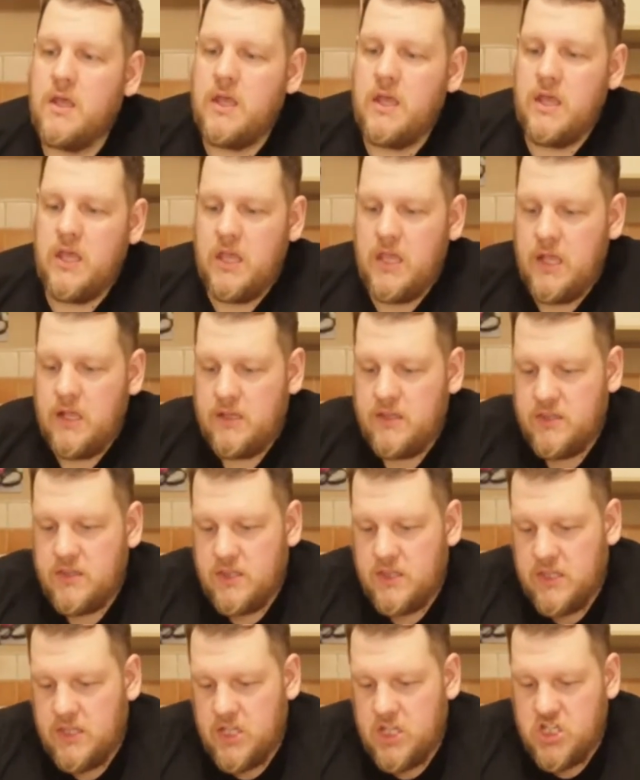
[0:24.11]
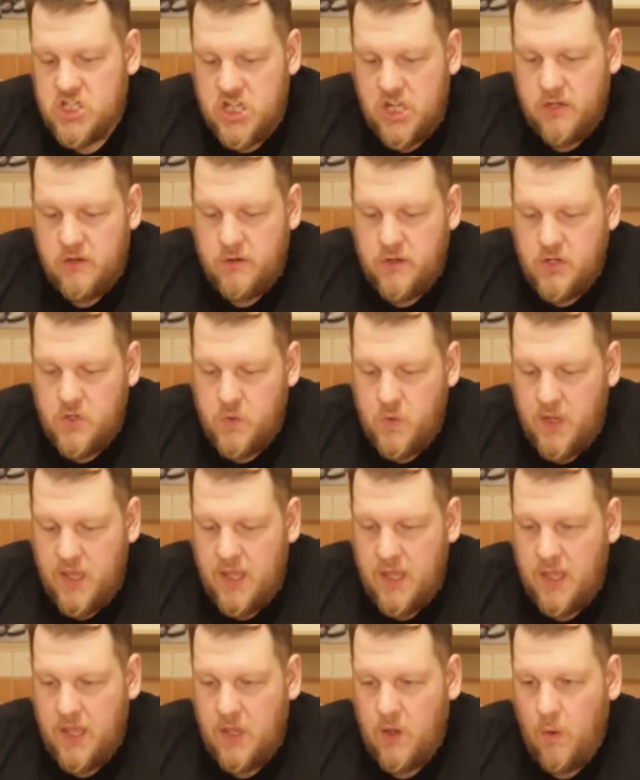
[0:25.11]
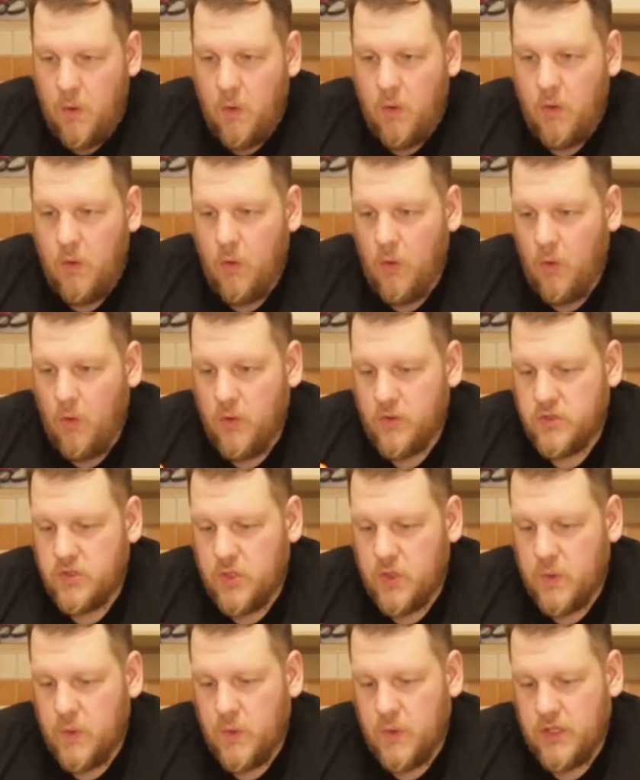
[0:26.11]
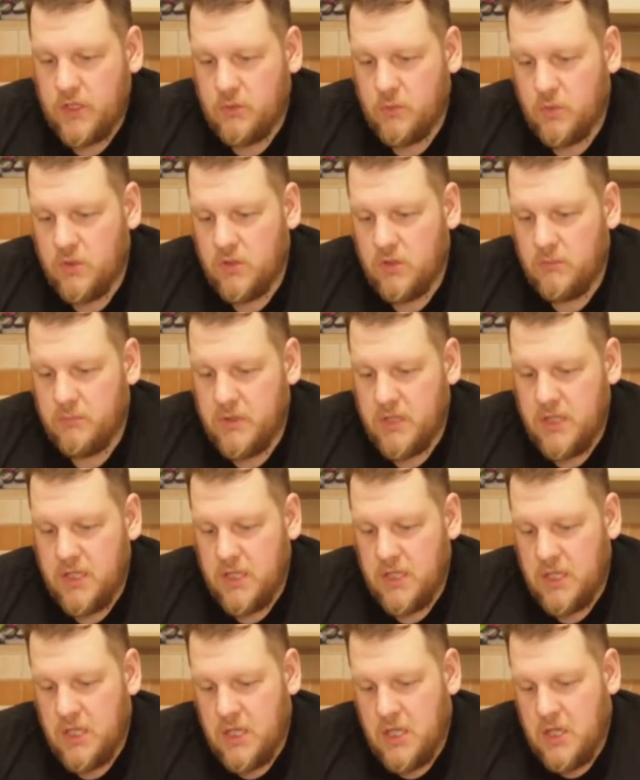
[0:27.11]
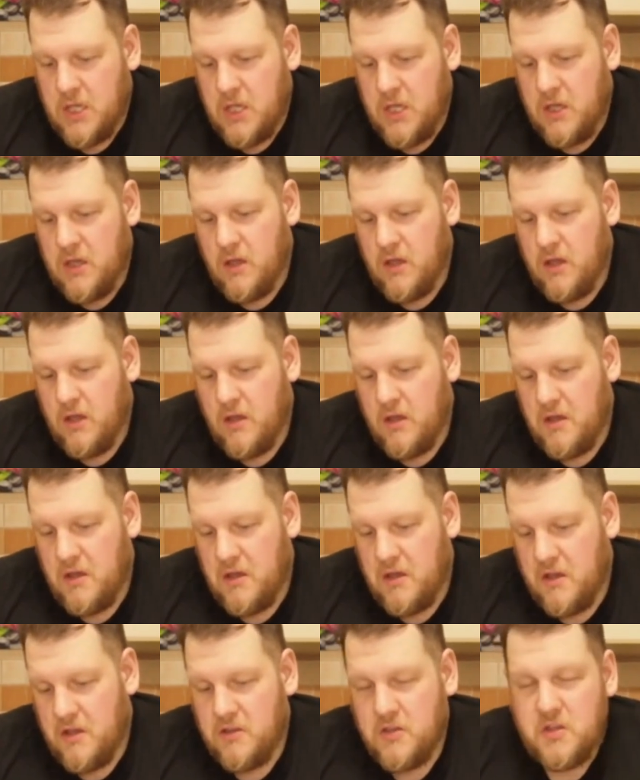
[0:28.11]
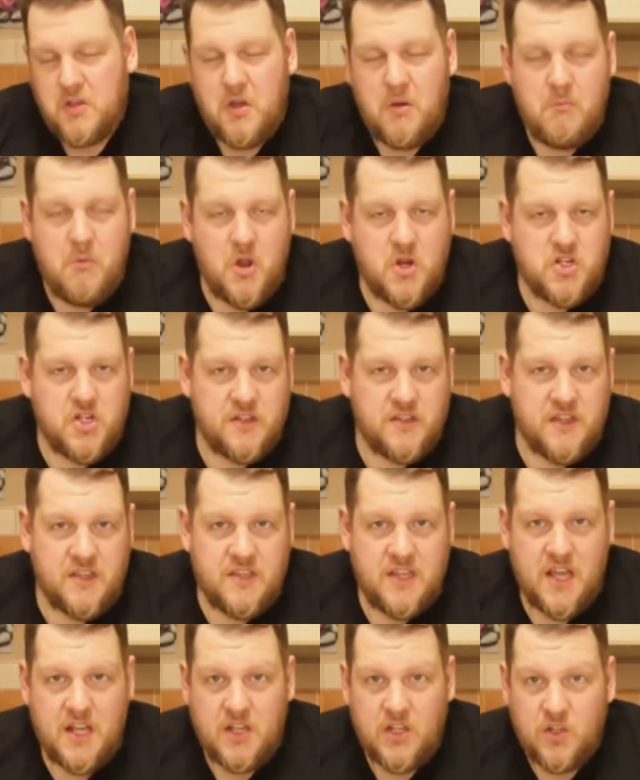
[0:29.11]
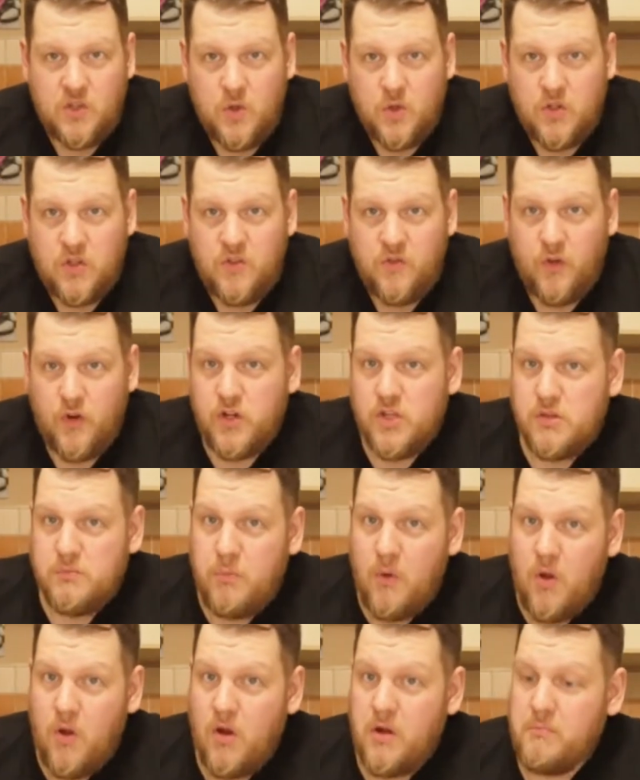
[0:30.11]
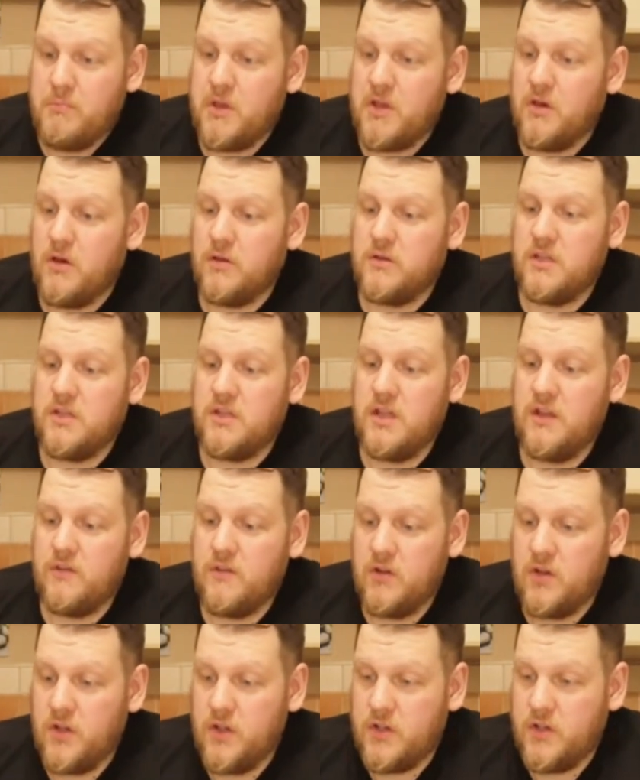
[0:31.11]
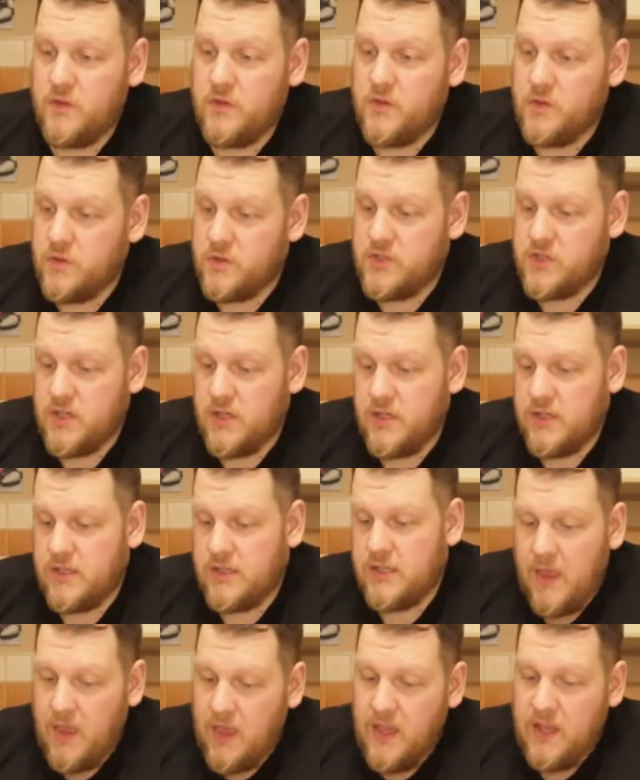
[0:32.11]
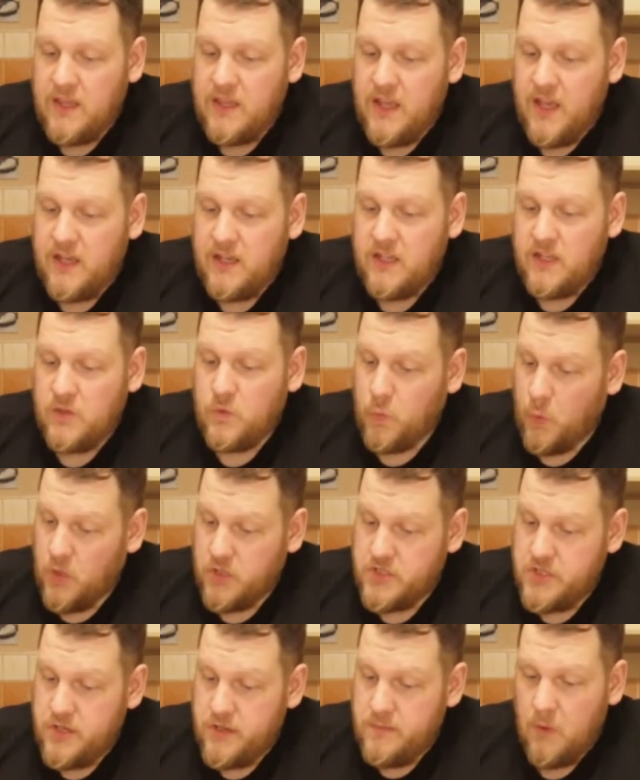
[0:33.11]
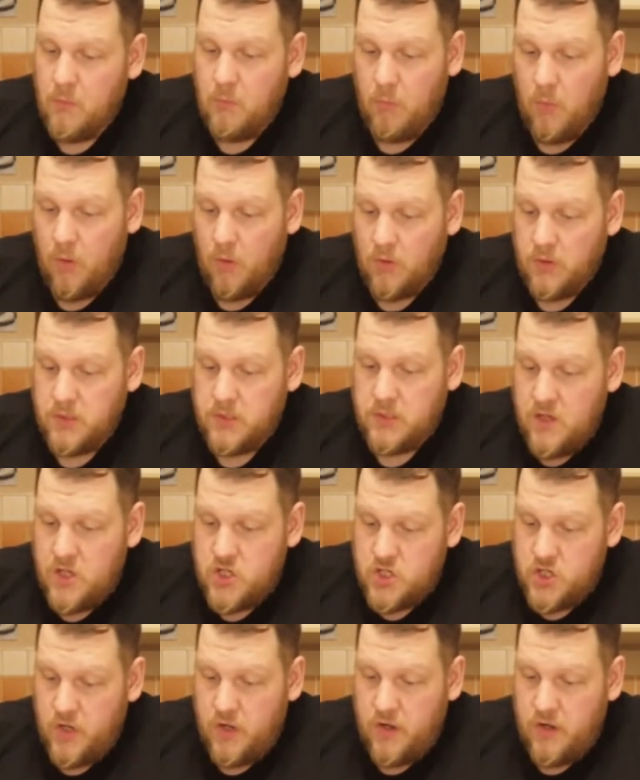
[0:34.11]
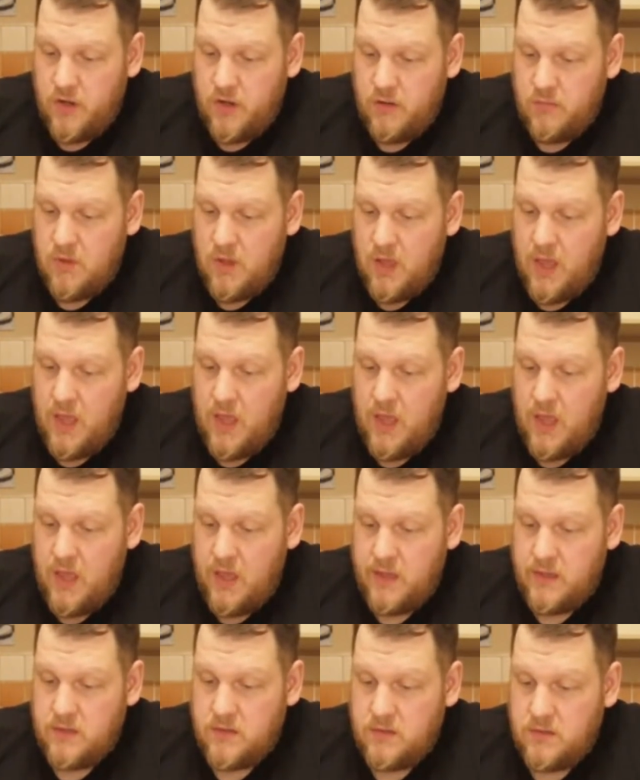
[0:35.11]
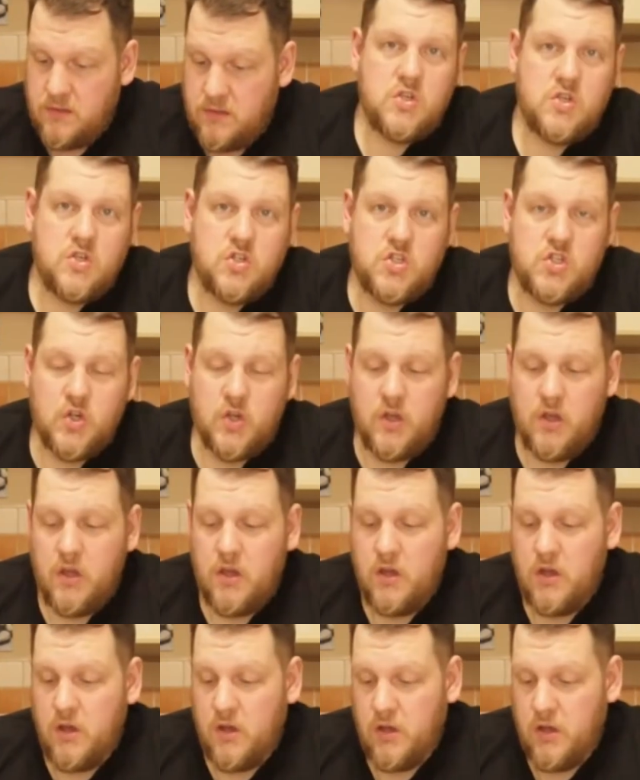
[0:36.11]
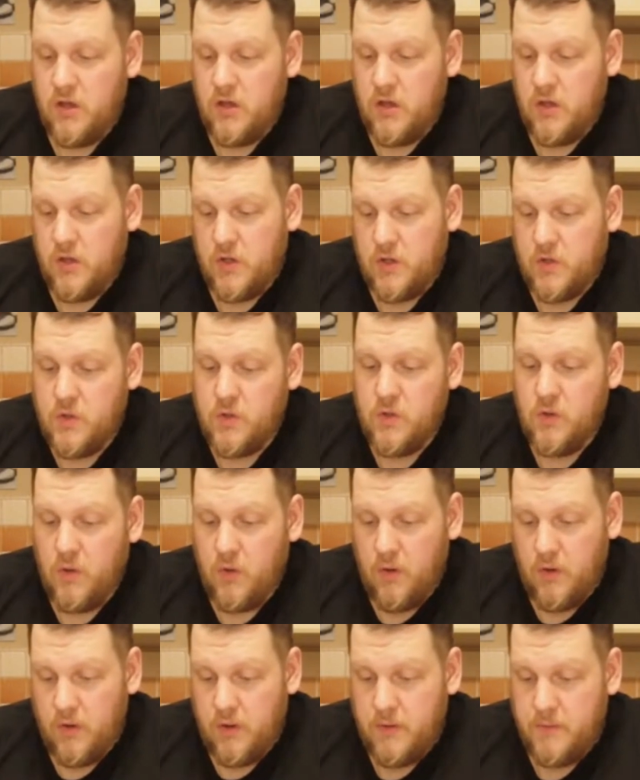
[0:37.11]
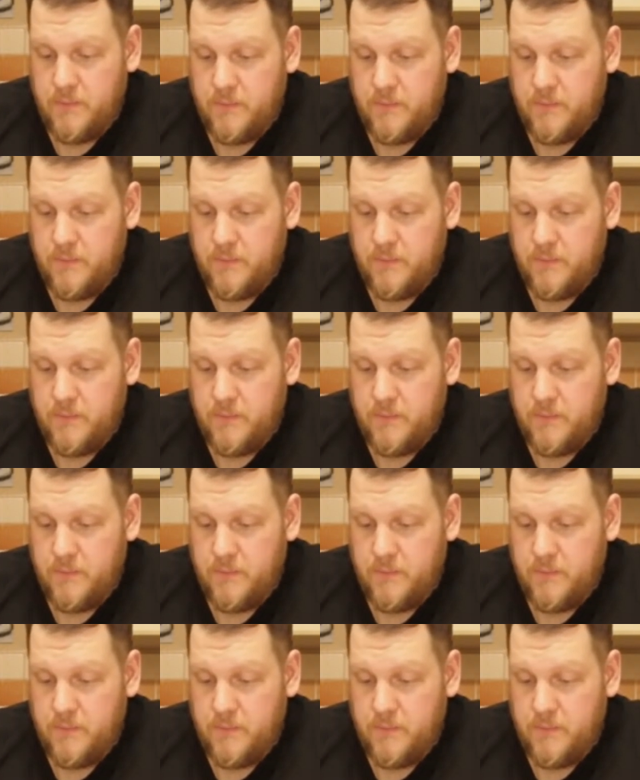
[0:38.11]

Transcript: It's a children drink or also it will be uh, in the commercial they said it's good for sport because it has a lot of nutrients. Inside is water, malt, sugar, and sugar uh, color,